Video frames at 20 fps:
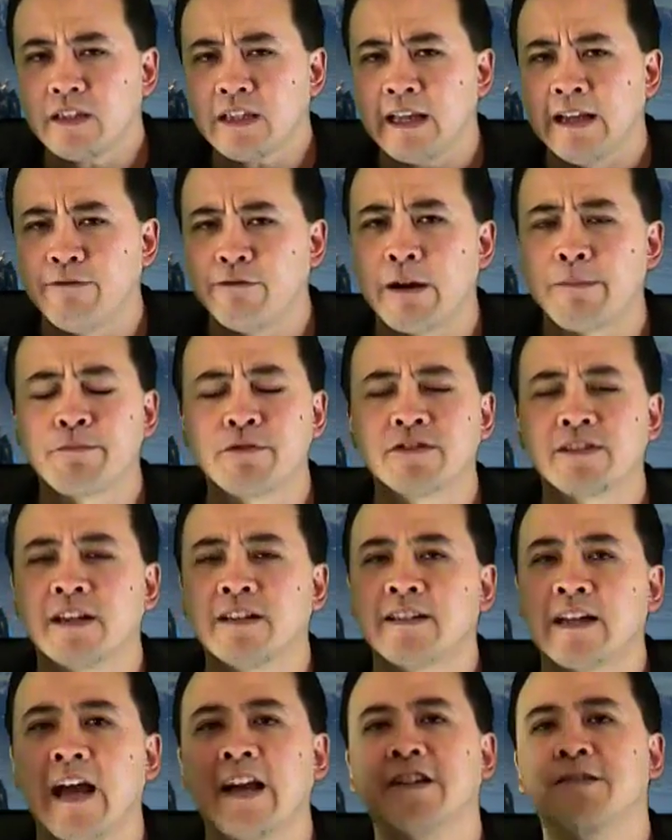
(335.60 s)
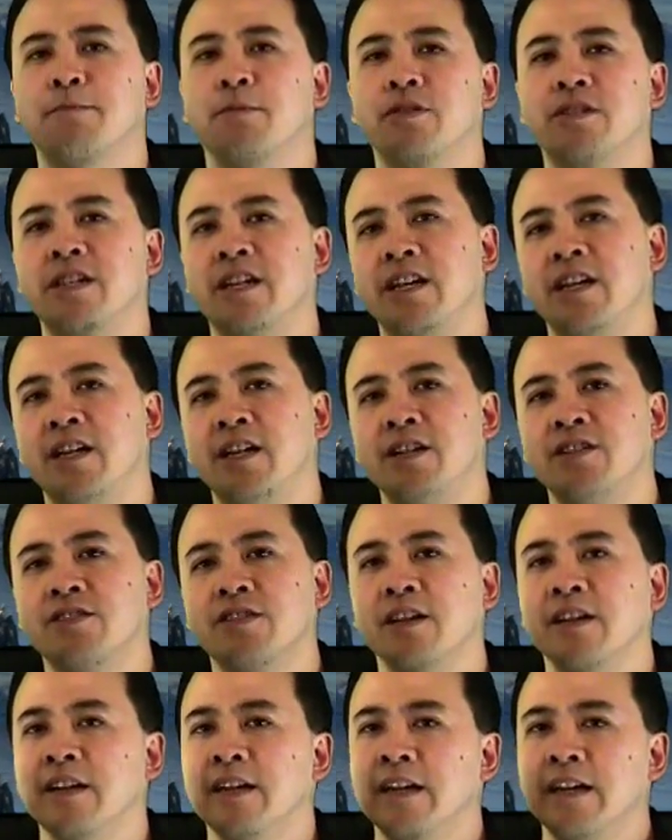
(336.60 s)
it represents
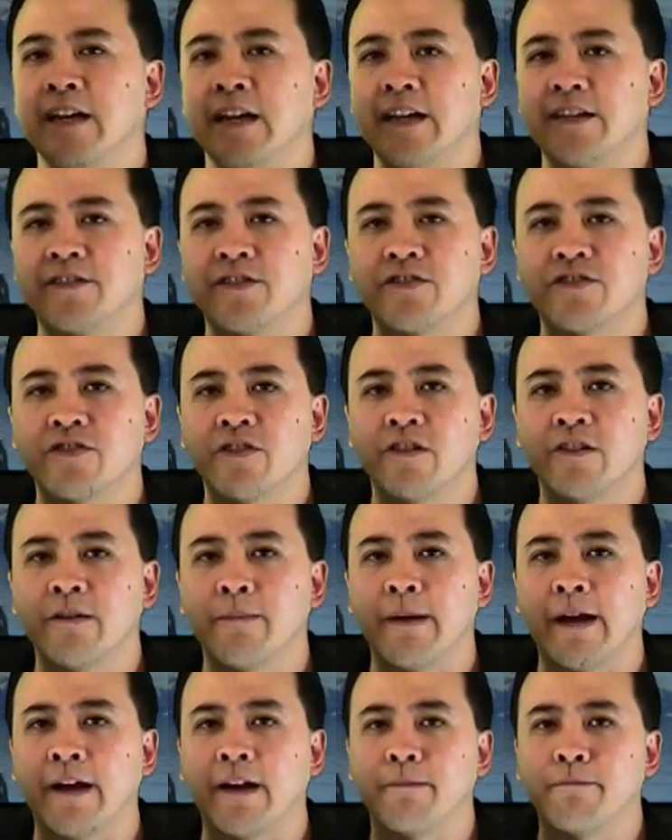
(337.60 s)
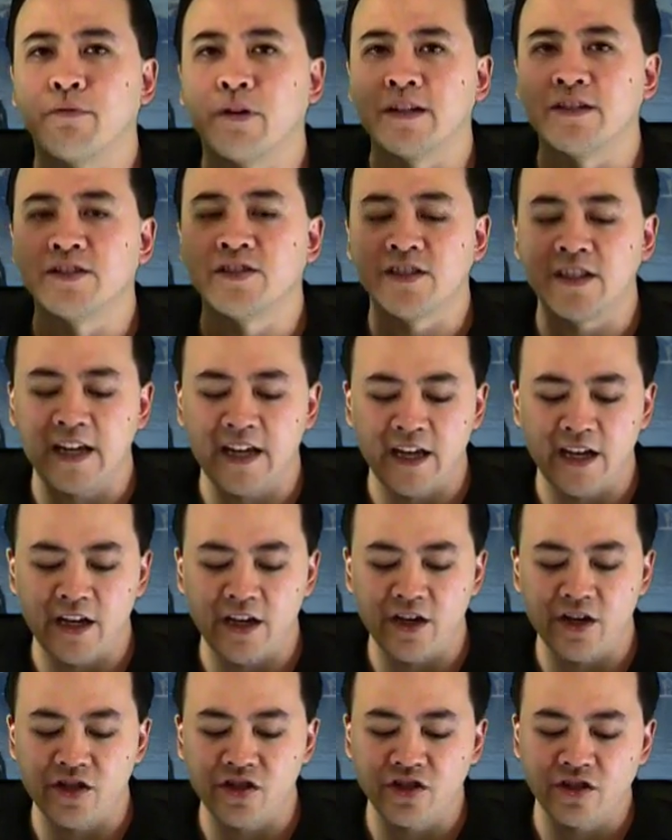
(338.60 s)
expertise, it's a certain amount of
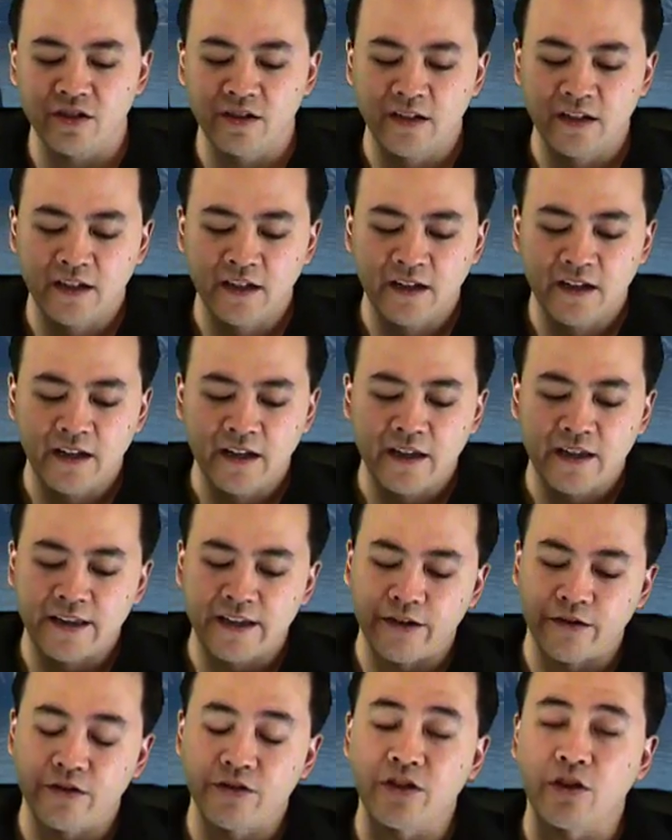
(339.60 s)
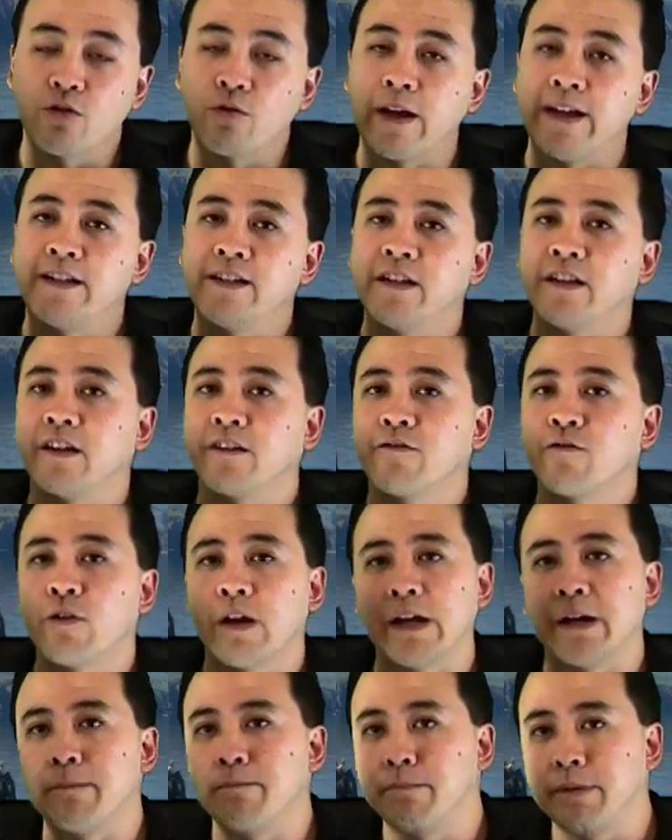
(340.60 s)
prestige, there is a great deal of
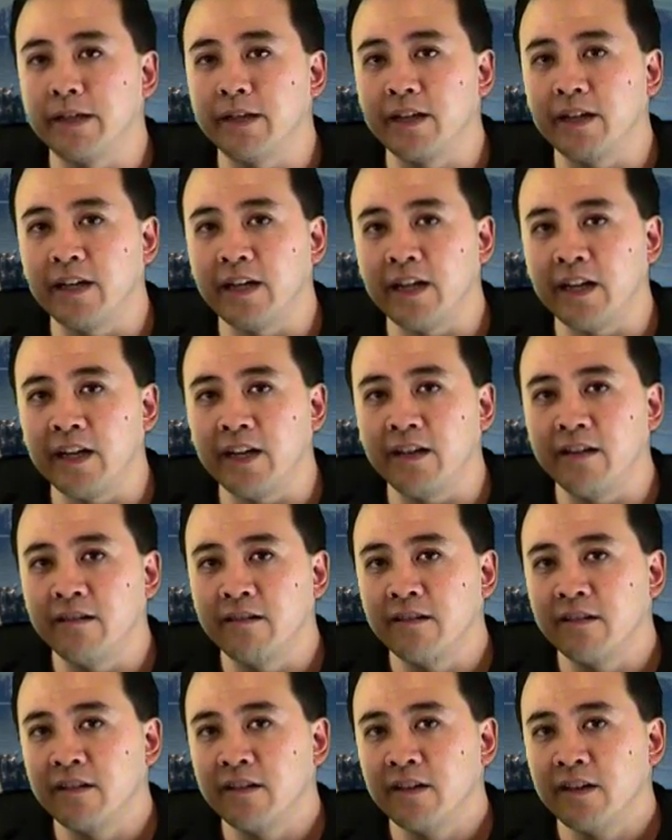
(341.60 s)
credibility,